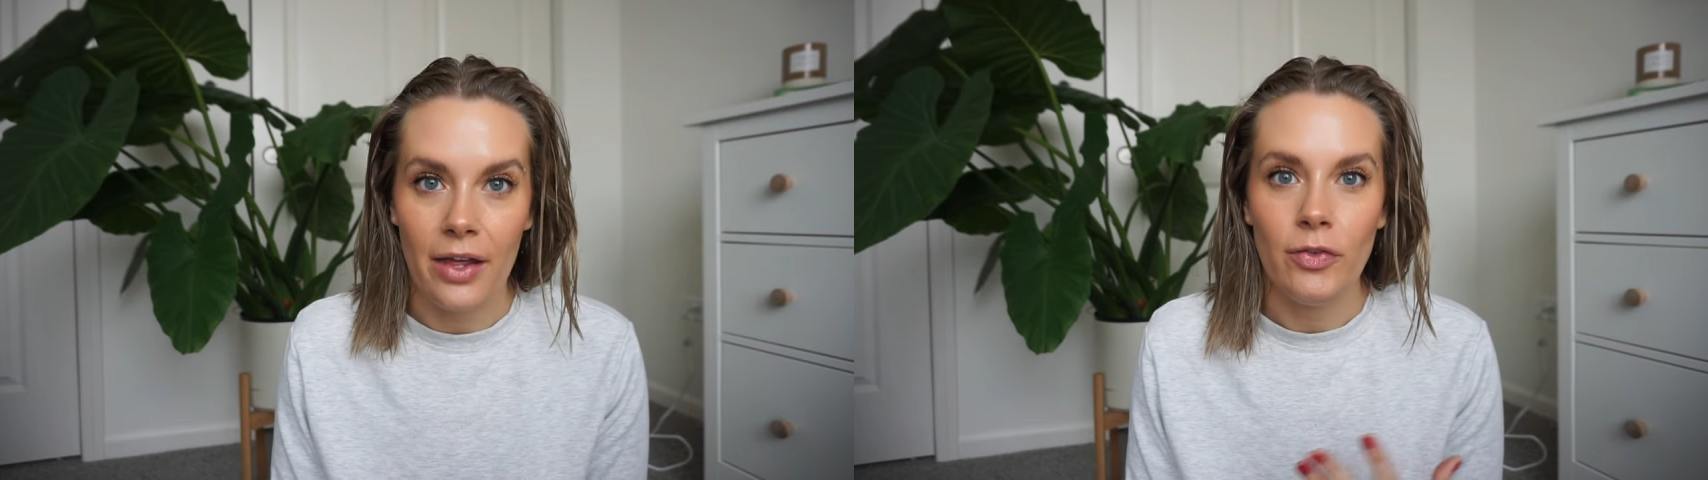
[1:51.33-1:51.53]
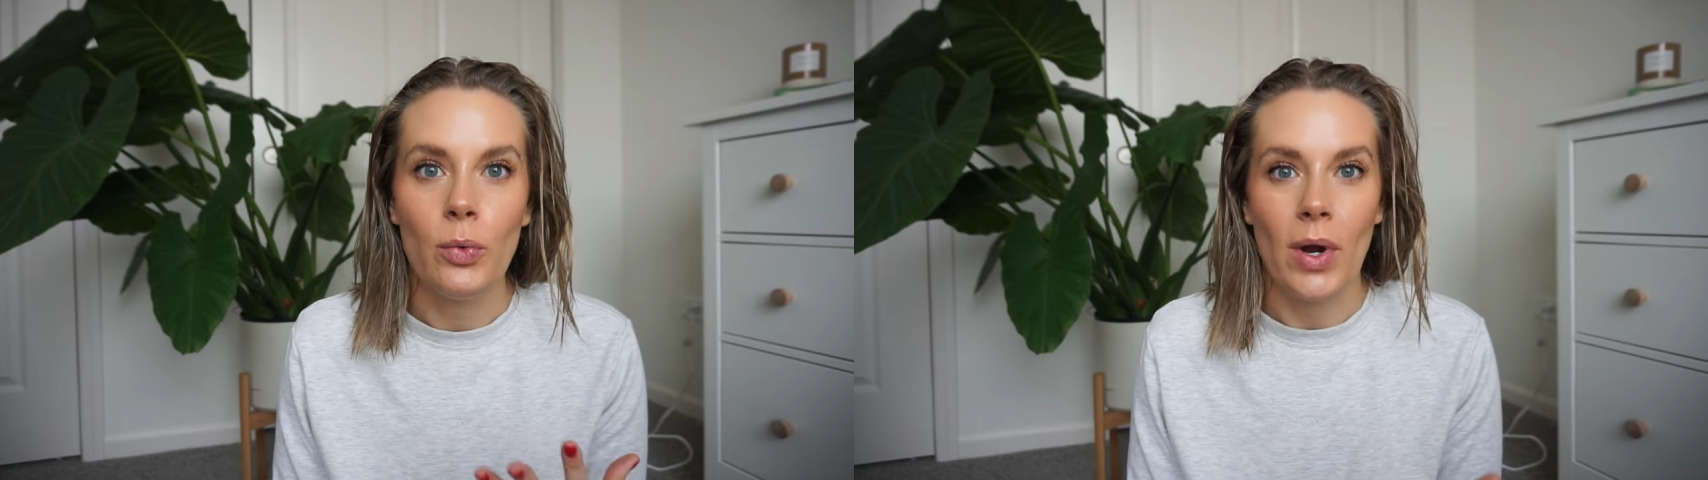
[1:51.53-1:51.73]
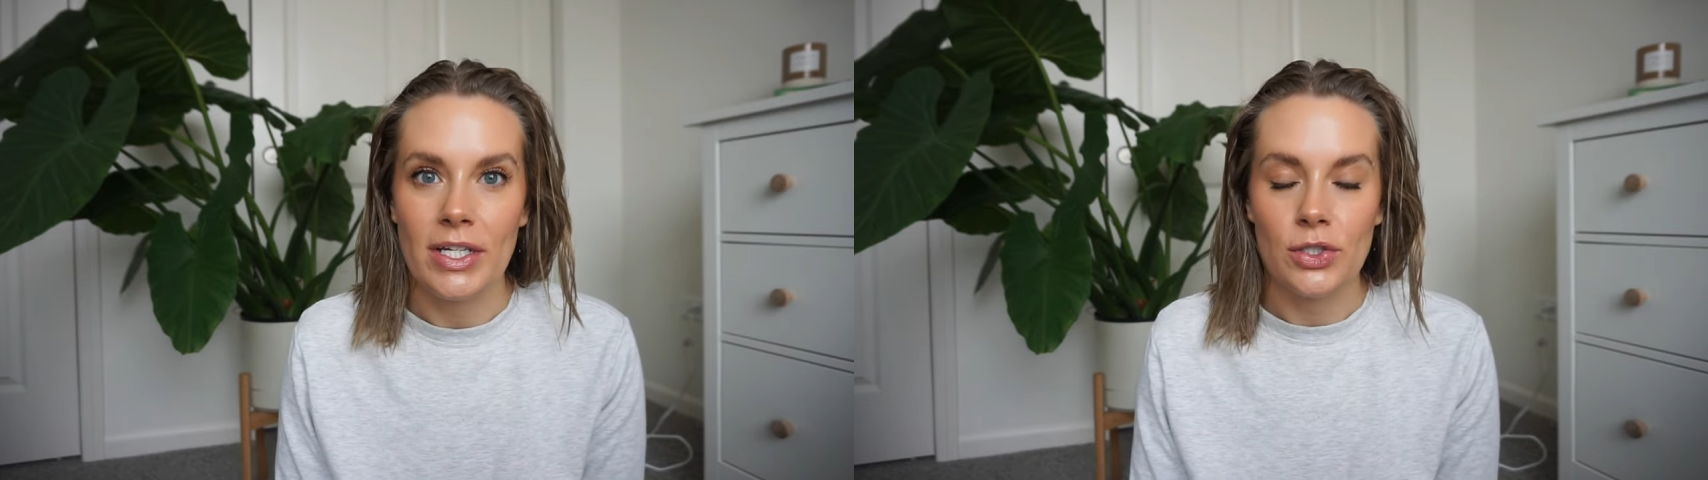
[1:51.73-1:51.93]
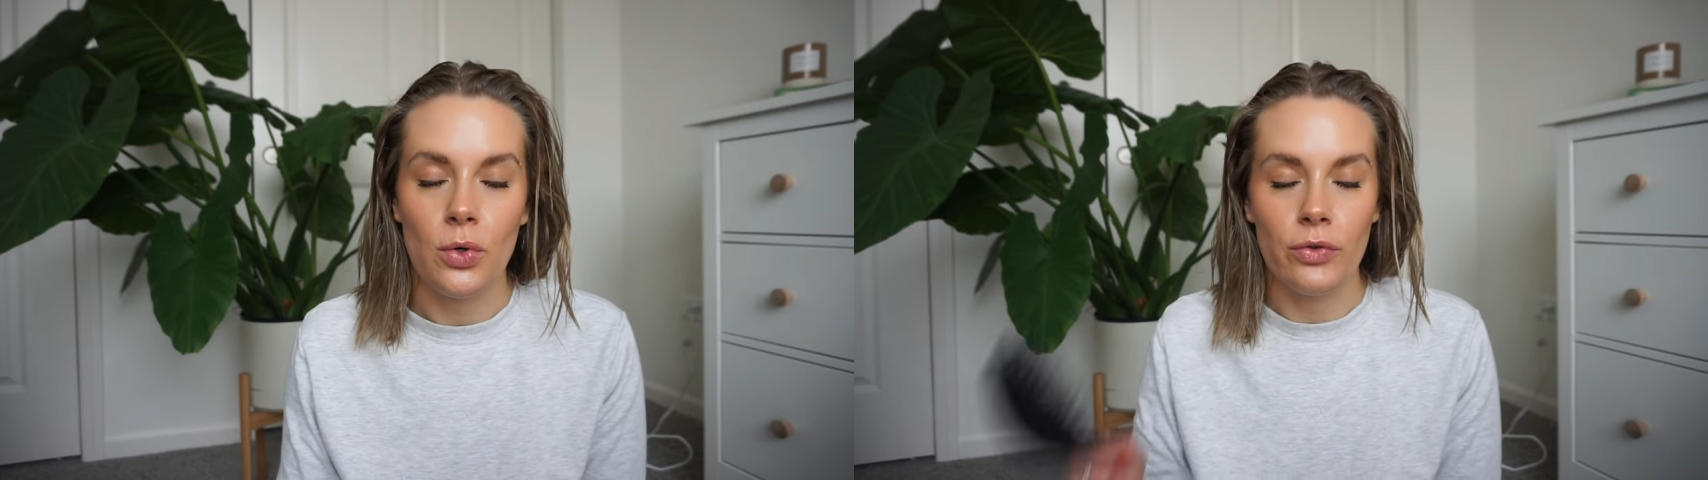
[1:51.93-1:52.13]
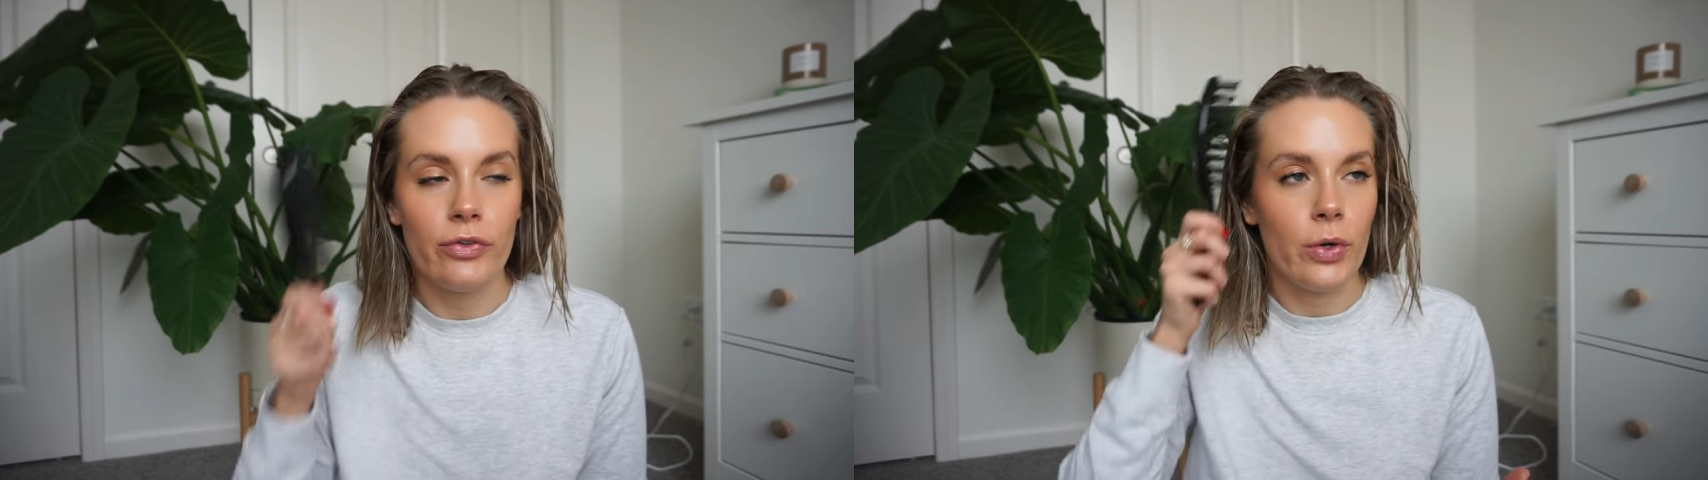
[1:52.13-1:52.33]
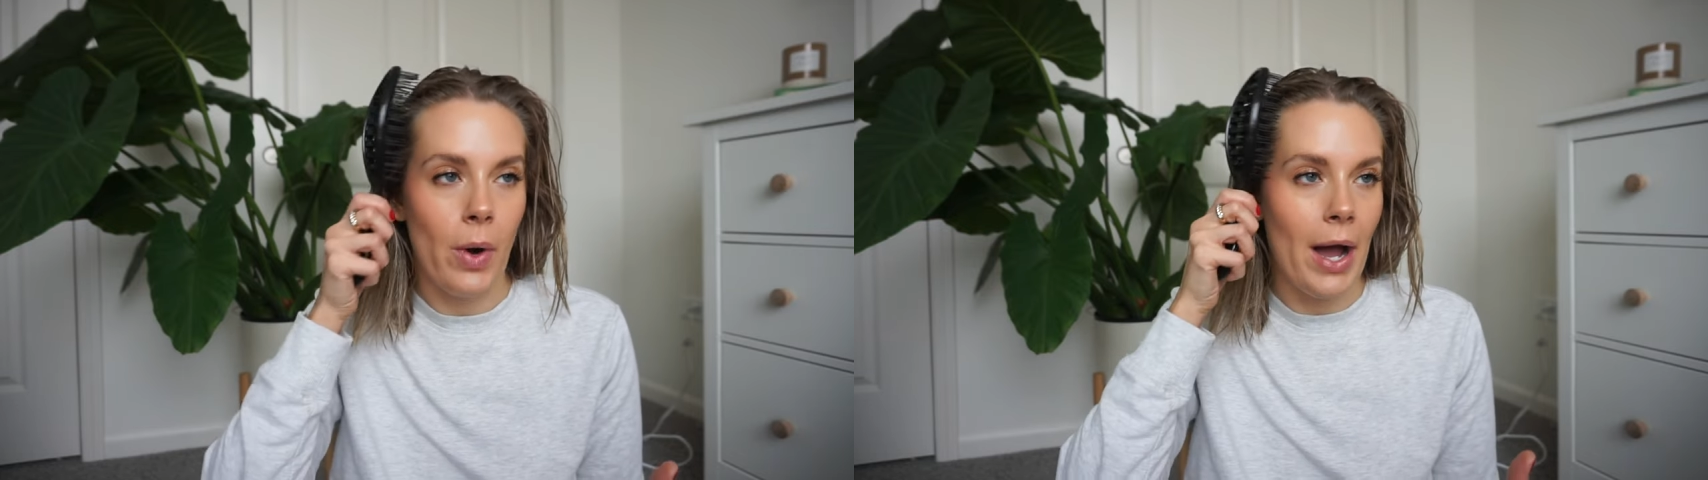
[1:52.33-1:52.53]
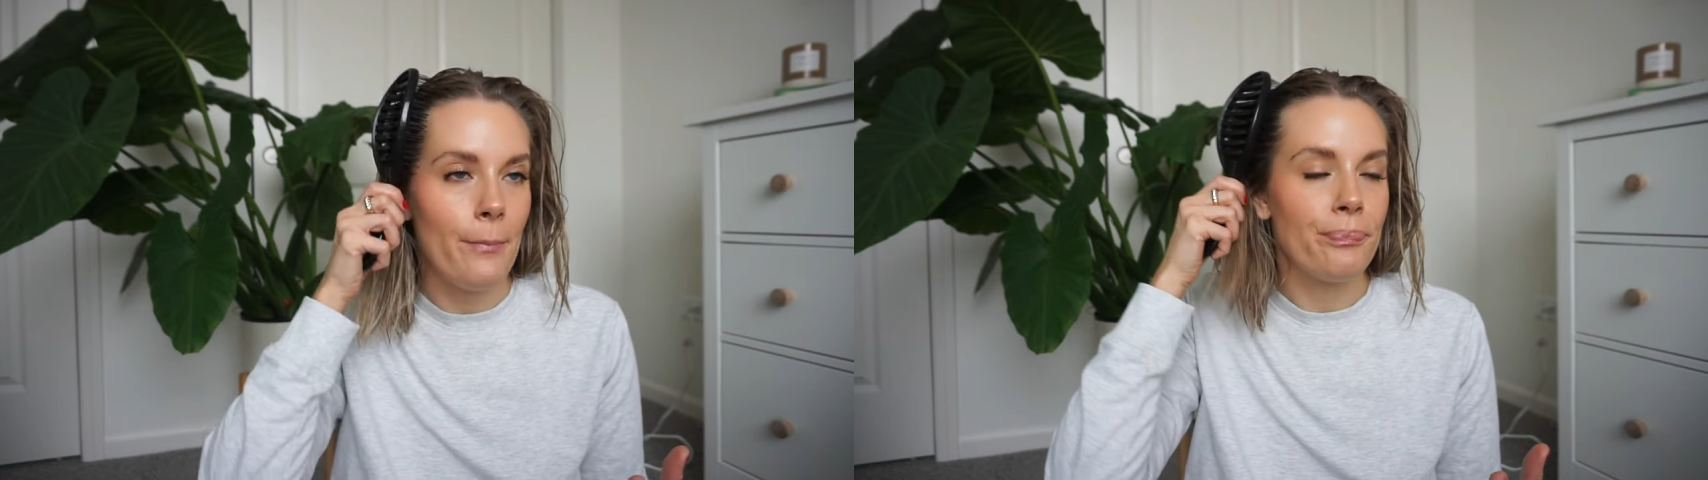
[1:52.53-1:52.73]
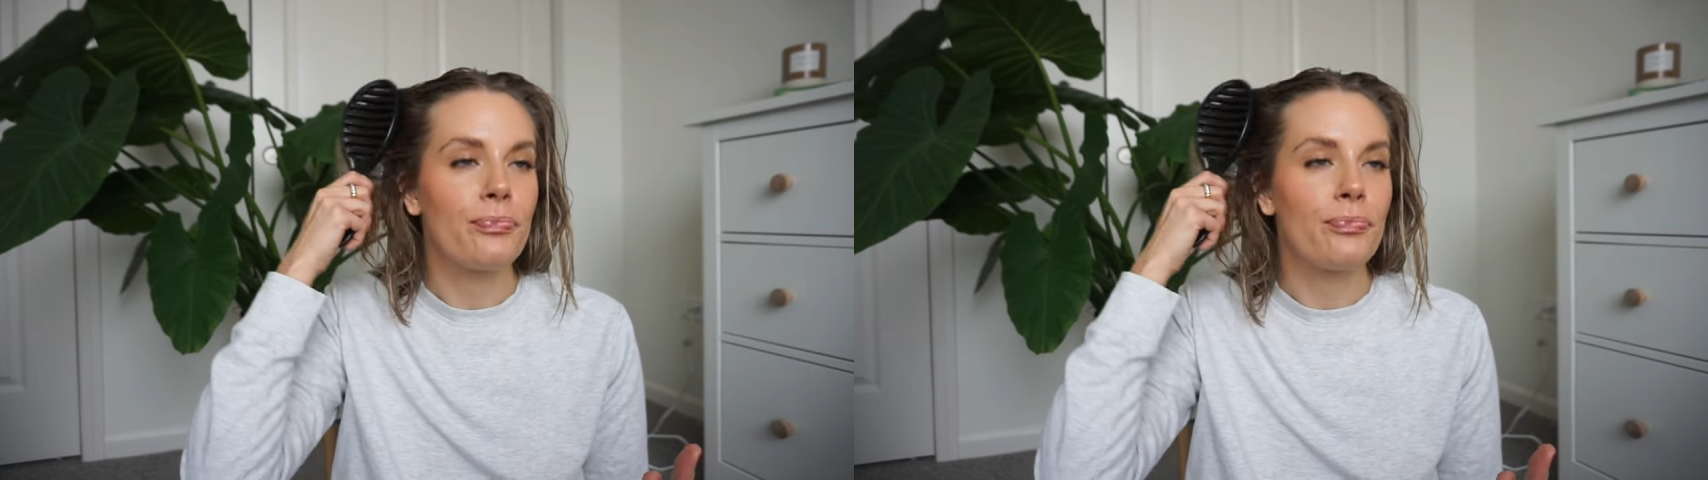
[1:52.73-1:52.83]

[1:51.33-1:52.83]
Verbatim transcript: if you want it to hold for a while,